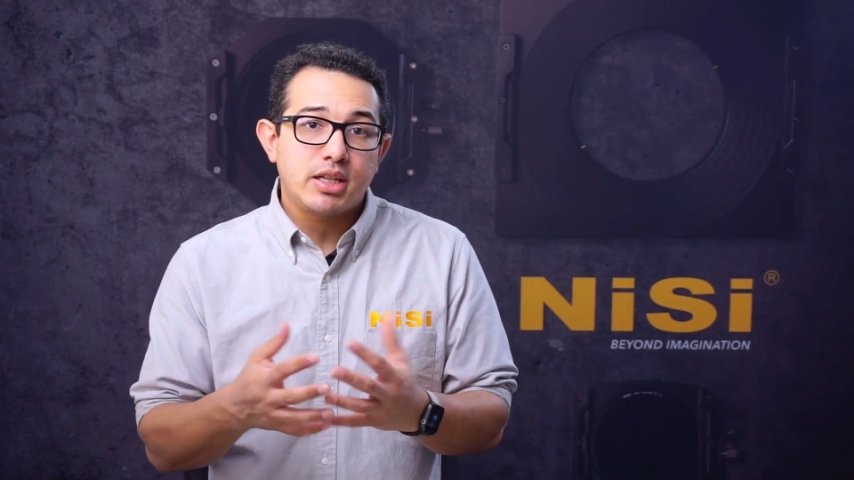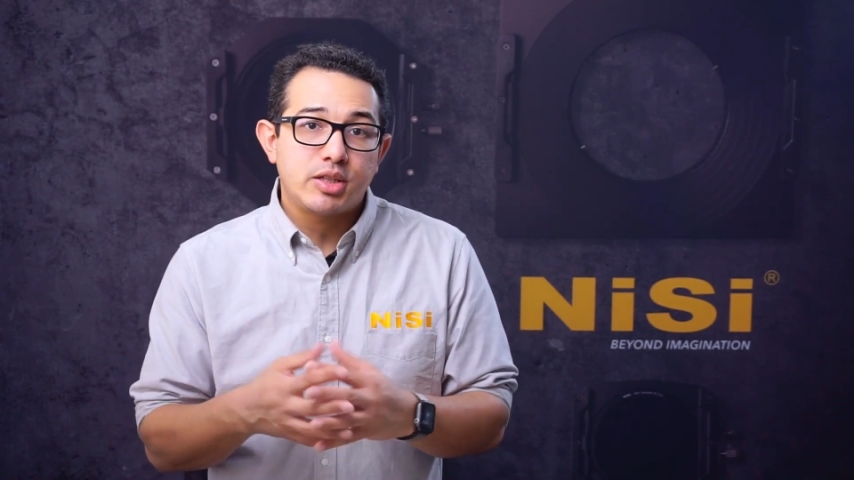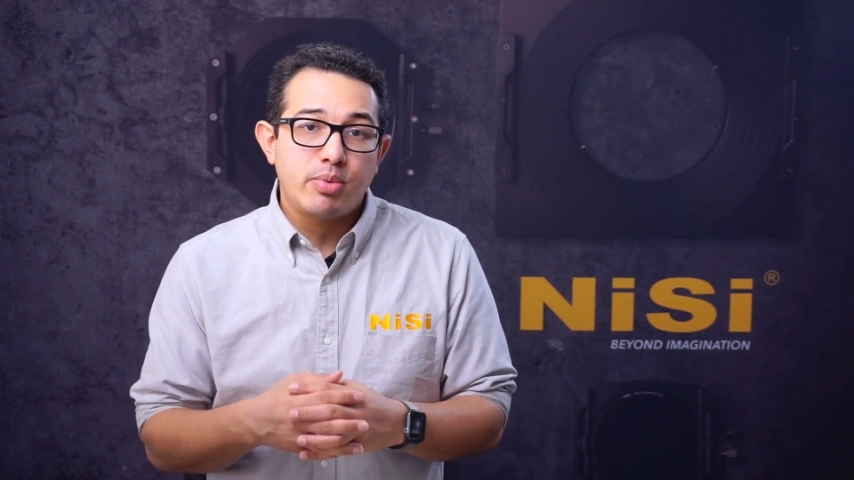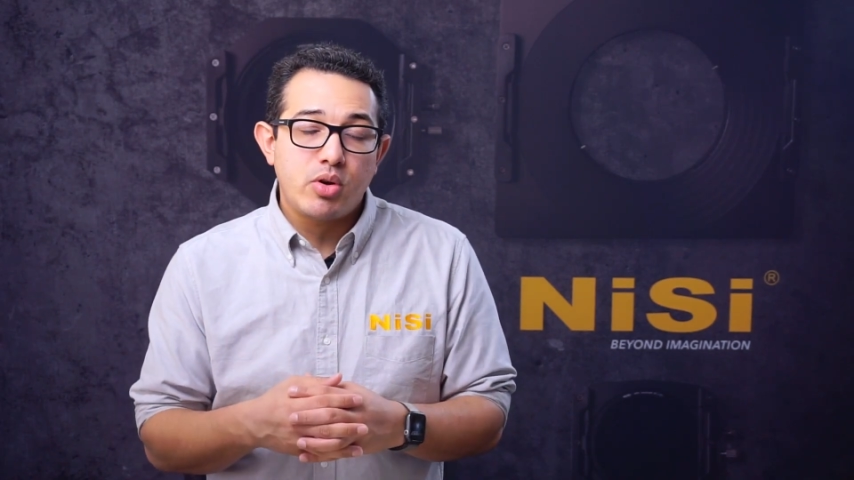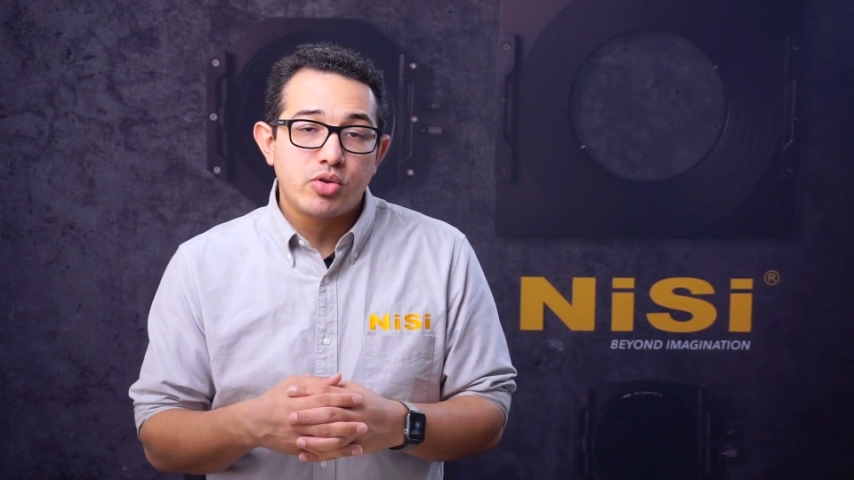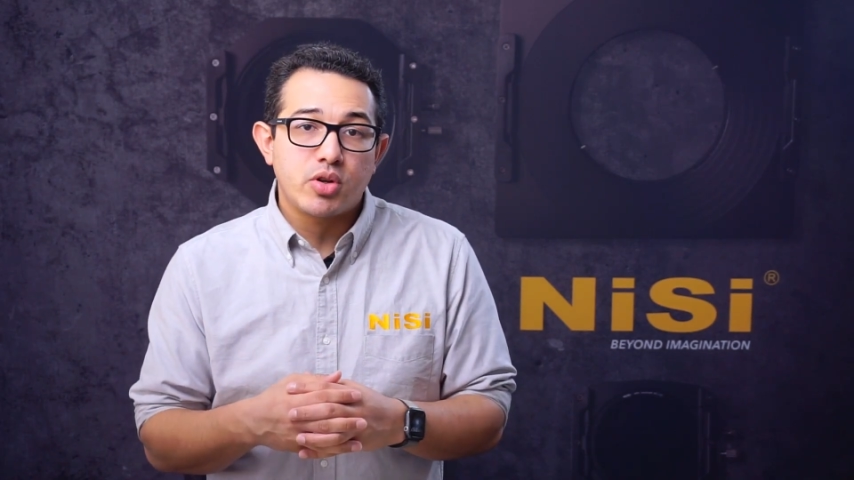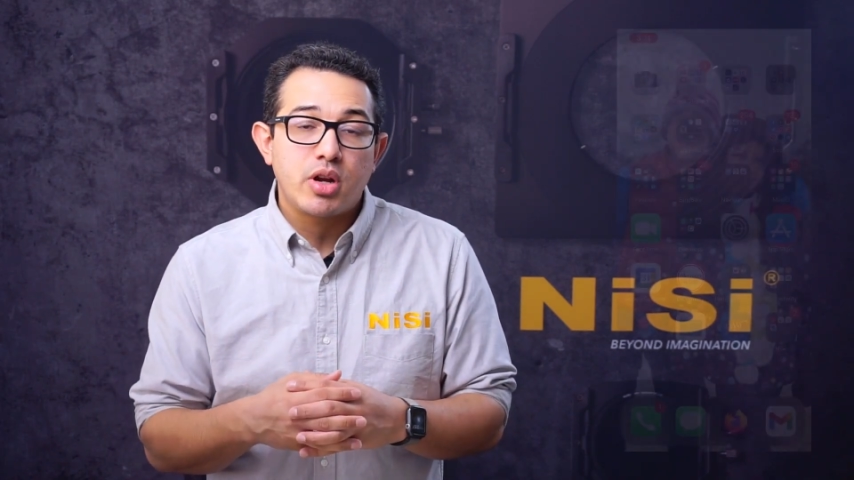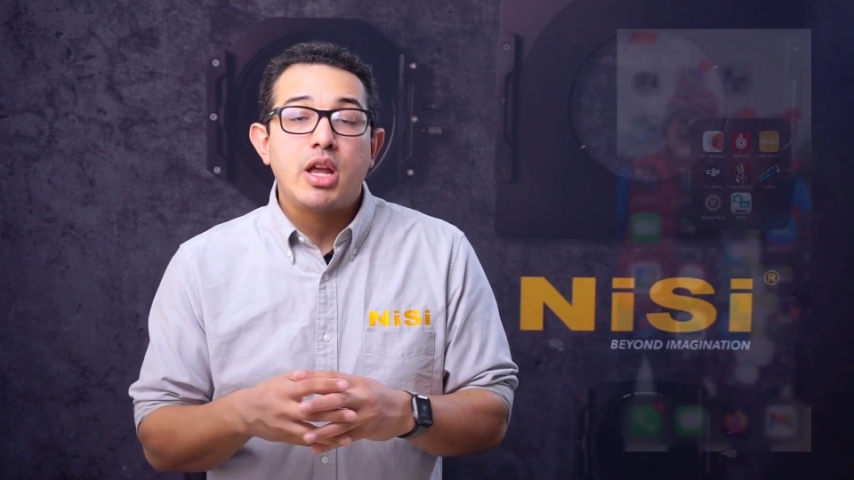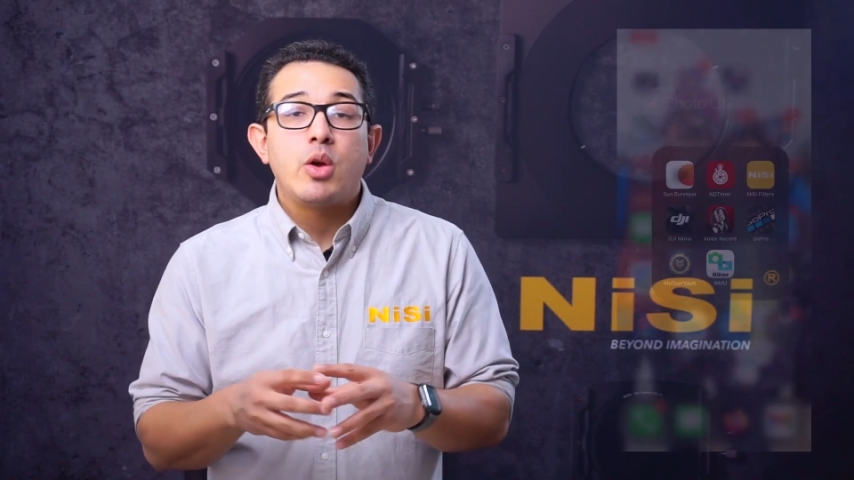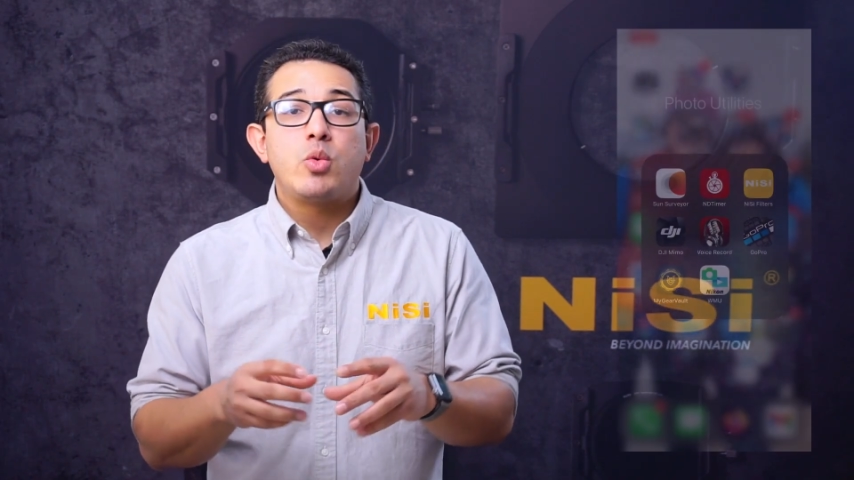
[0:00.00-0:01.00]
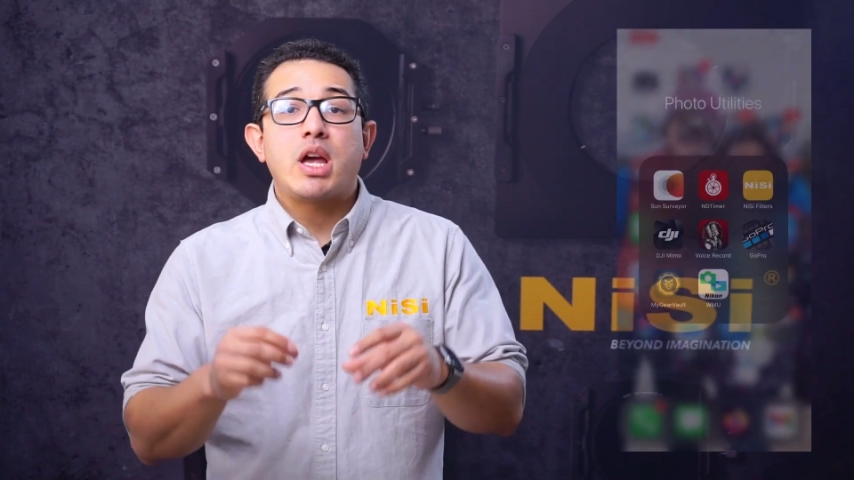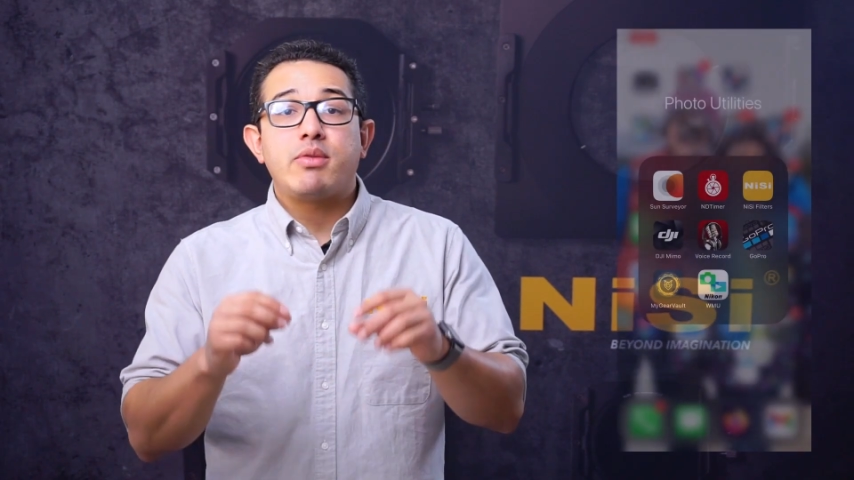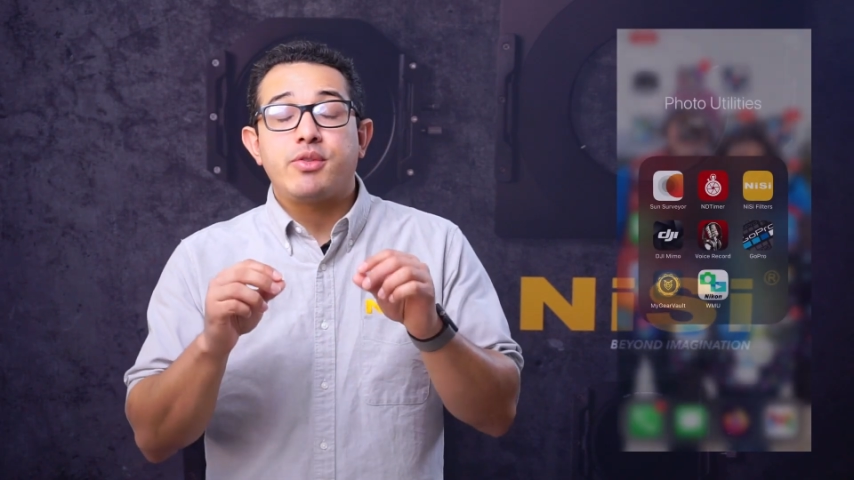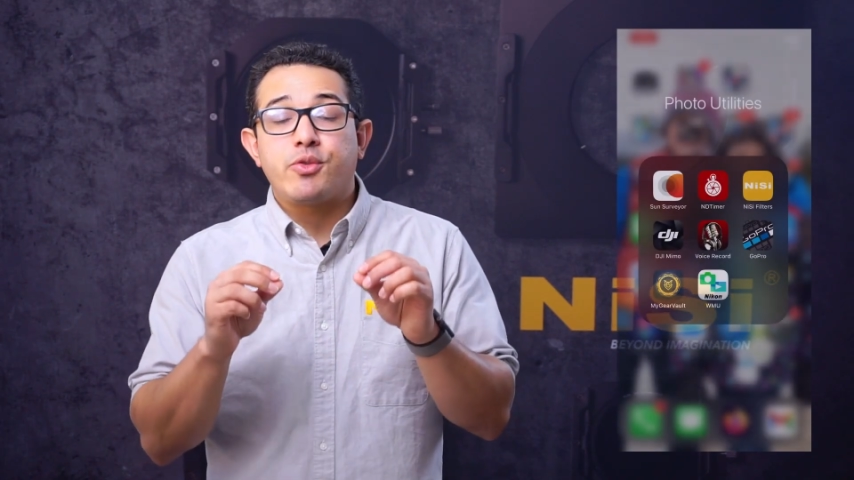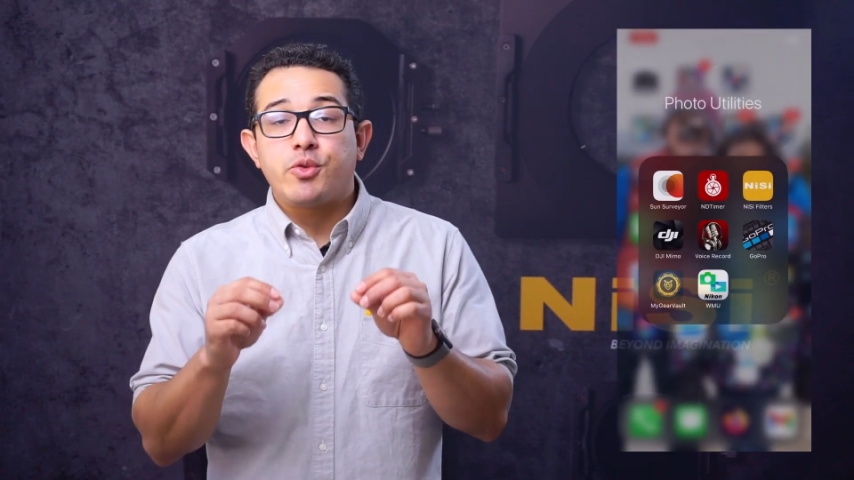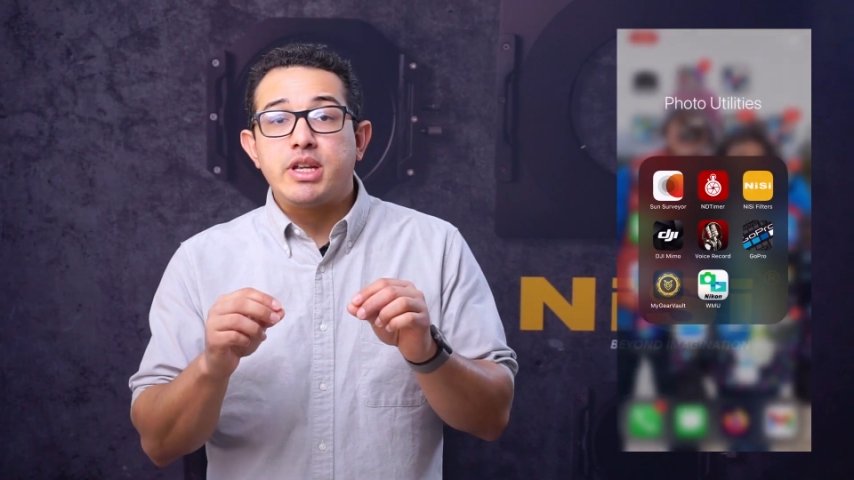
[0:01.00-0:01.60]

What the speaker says: the exposure, we have a